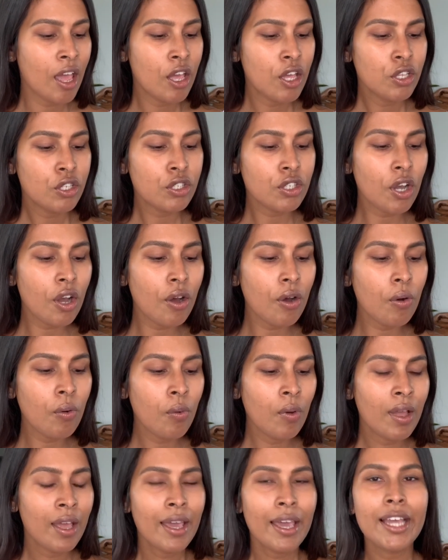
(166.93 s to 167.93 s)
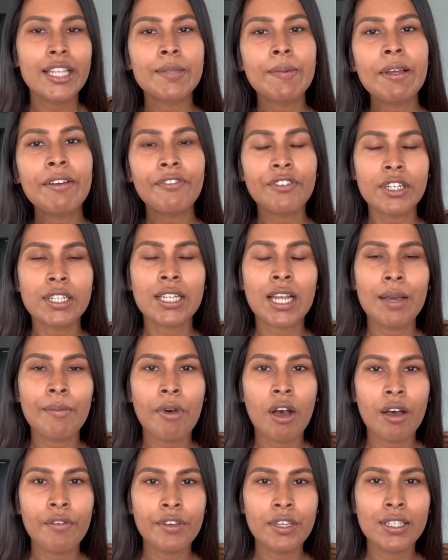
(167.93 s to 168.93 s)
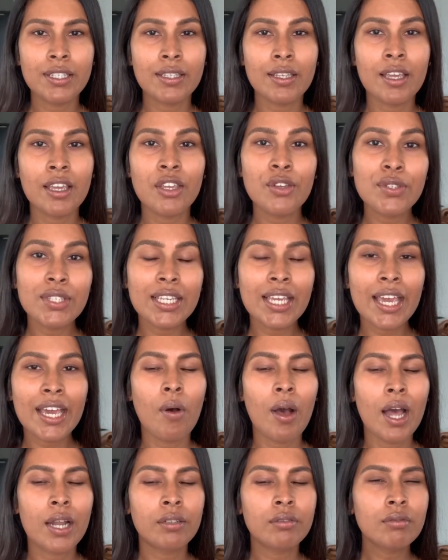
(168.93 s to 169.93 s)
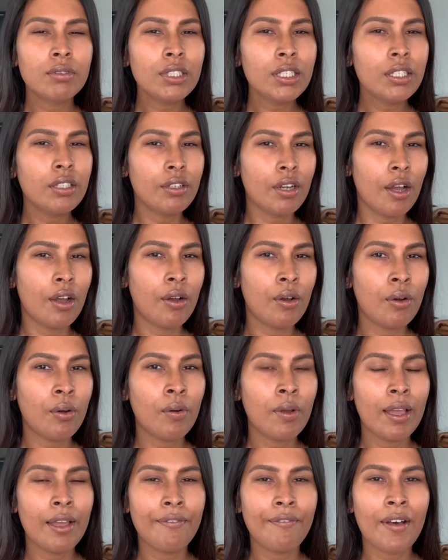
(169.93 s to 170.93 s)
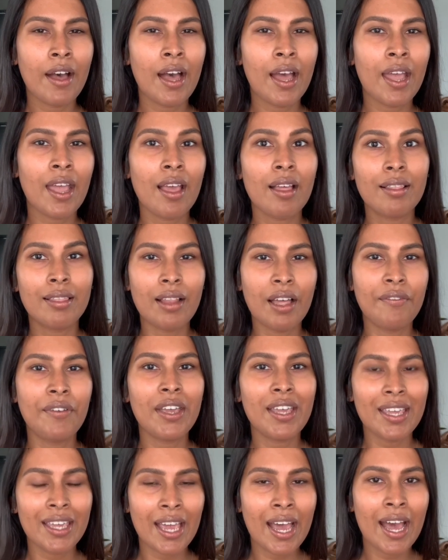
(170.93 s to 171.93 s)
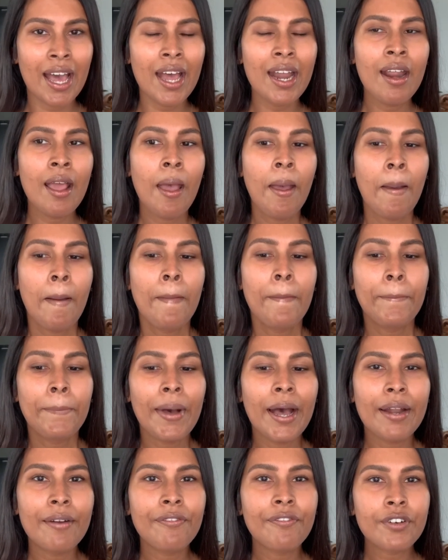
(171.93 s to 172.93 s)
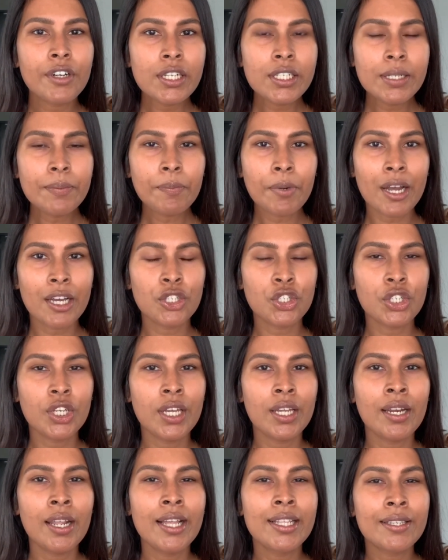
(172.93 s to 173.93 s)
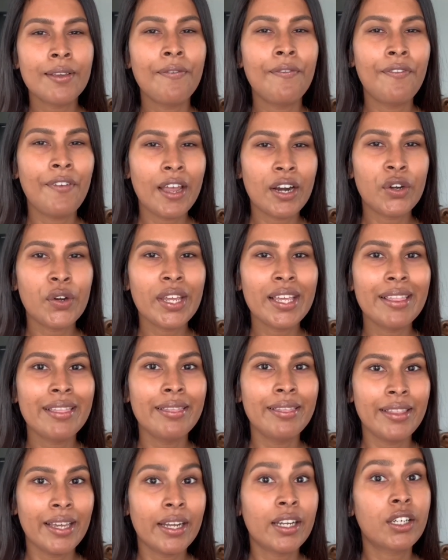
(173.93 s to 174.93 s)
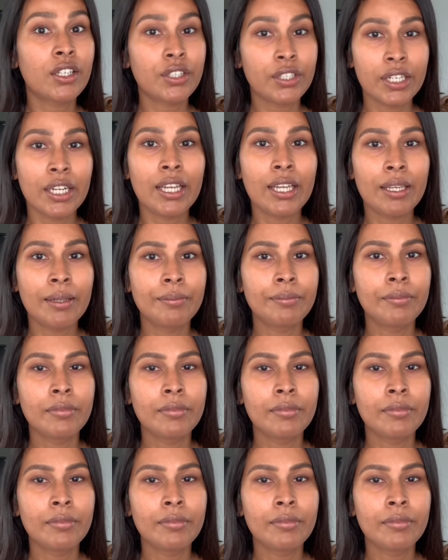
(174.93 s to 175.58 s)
So it's my first time obviously using it. I don't really know if I love it yet, but first impression, it's a very thick cream,